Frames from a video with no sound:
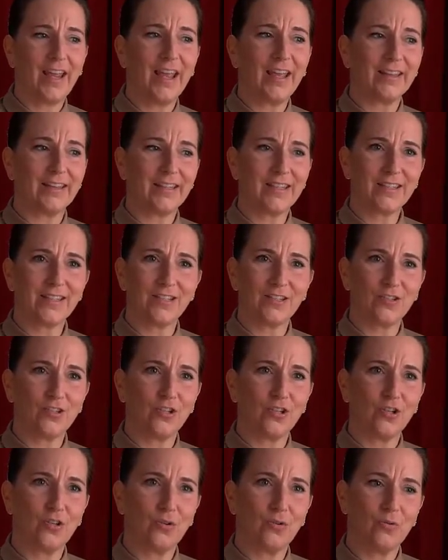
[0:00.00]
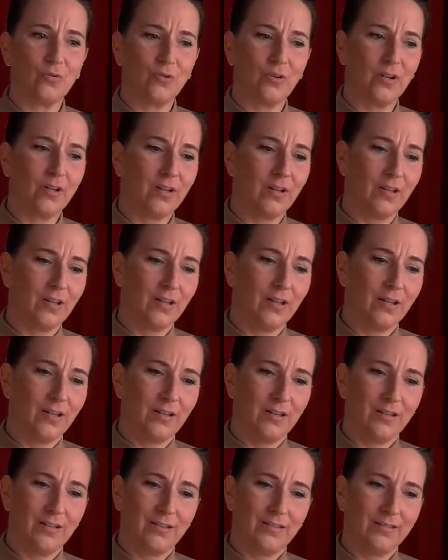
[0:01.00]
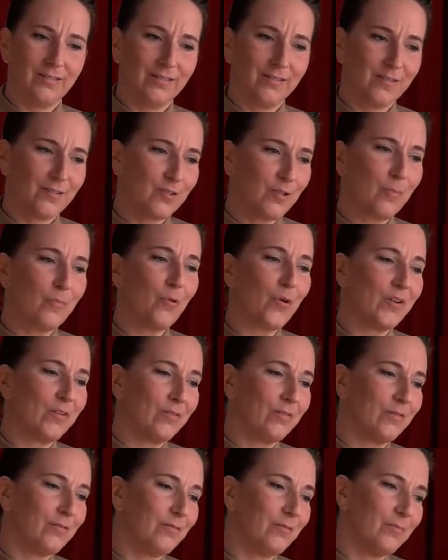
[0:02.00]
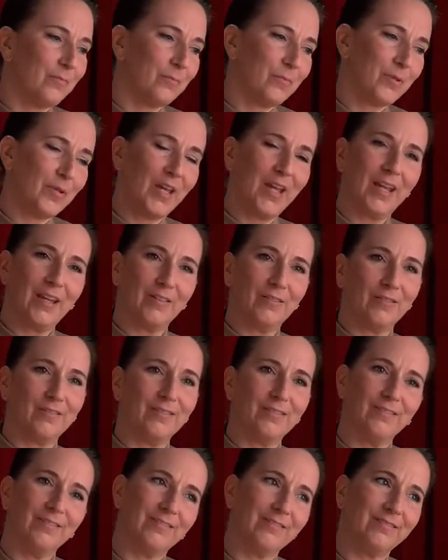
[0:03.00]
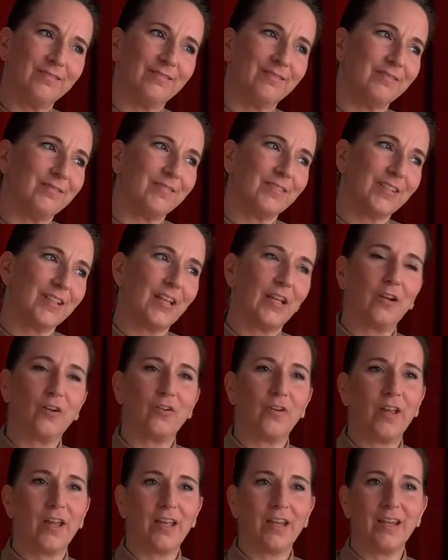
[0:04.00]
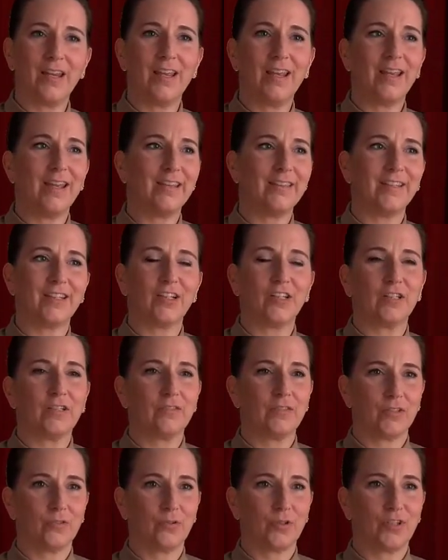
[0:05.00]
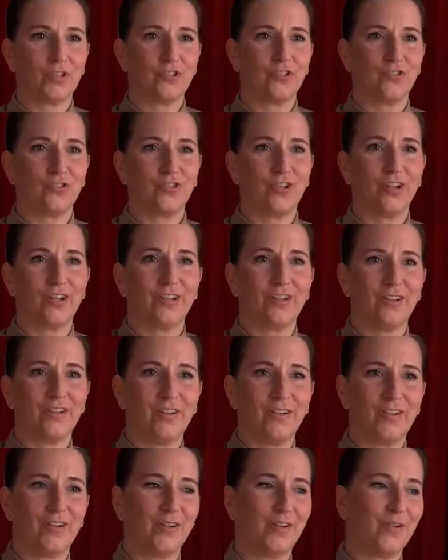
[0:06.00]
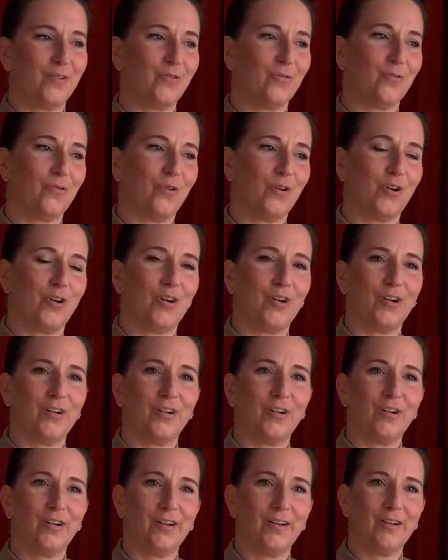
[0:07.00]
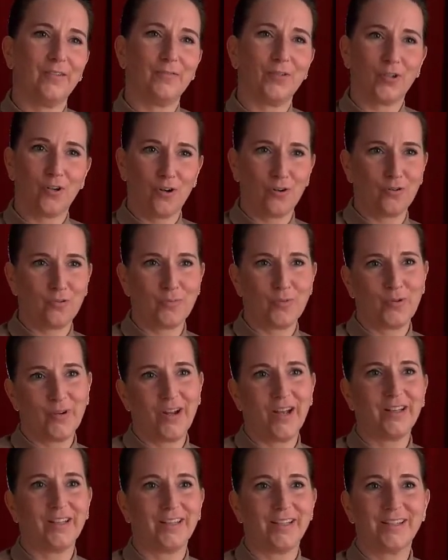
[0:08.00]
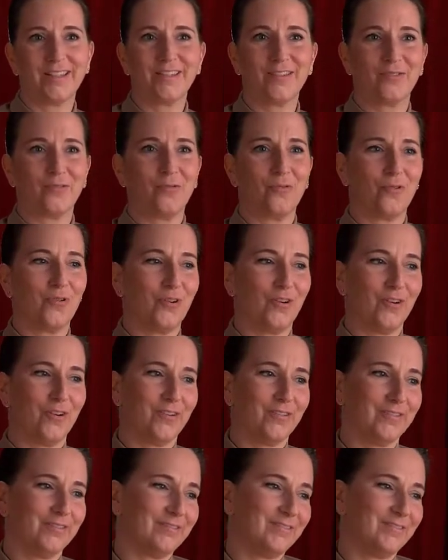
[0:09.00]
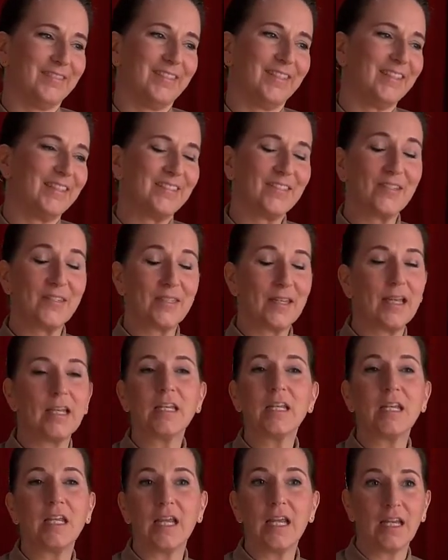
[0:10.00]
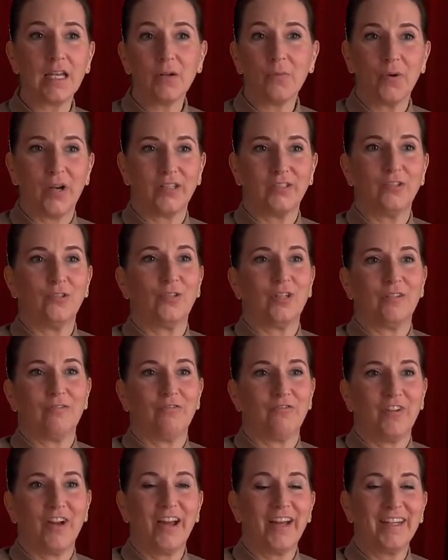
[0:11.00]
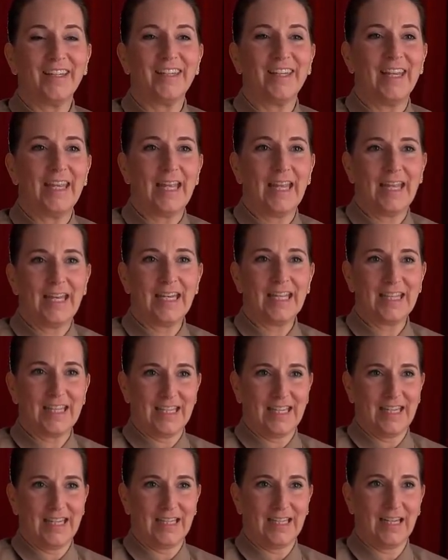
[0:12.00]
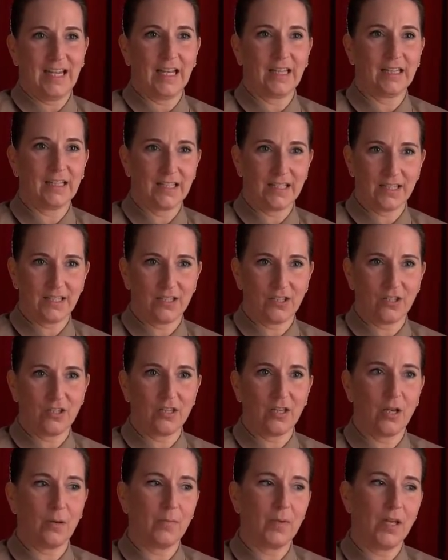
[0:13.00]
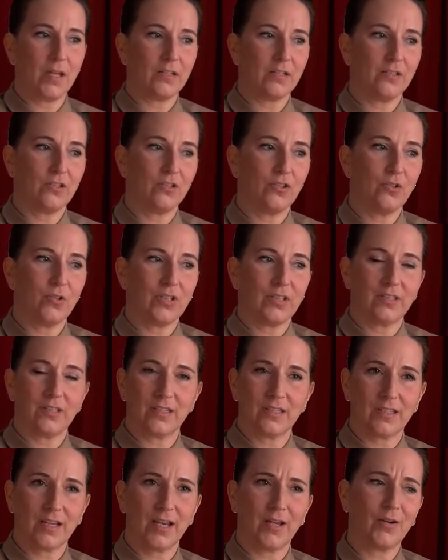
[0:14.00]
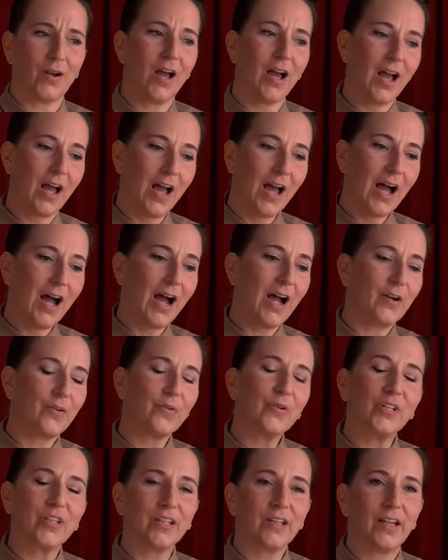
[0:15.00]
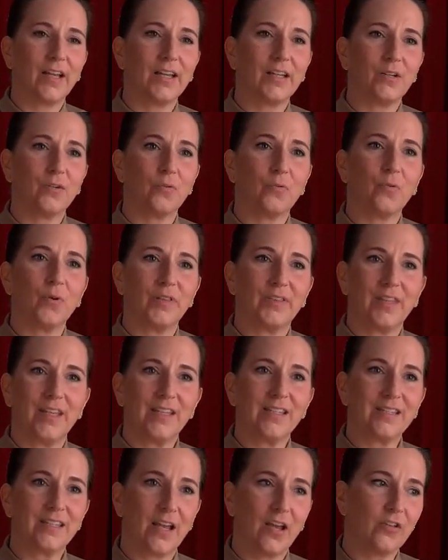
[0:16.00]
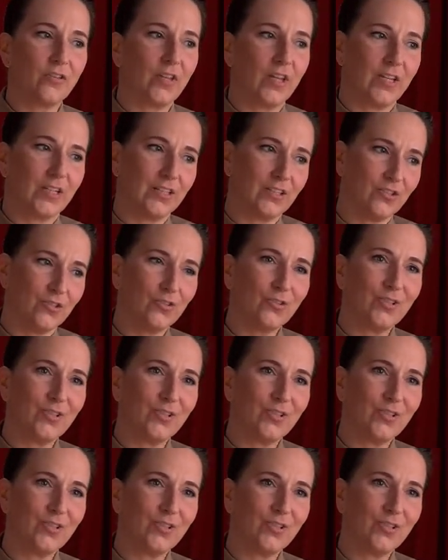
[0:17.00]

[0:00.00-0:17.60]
and listen to someone playing clarinet in the Cleveland Orchestra, or Ricardo Morales, or just anyone. You can find anything and listen to them, and you can decide, I really like what they sound like, and you